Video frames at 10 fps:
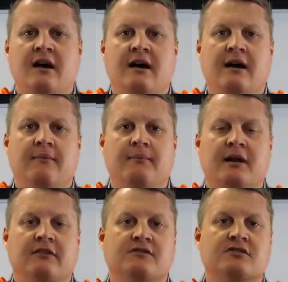
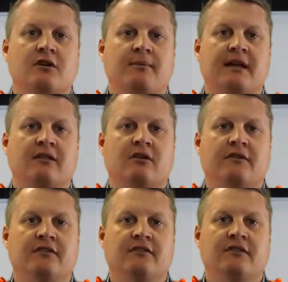but as I've just got back in the
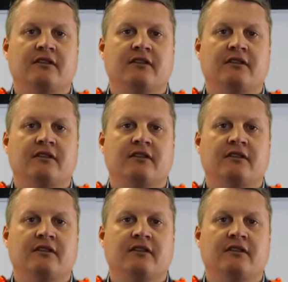office,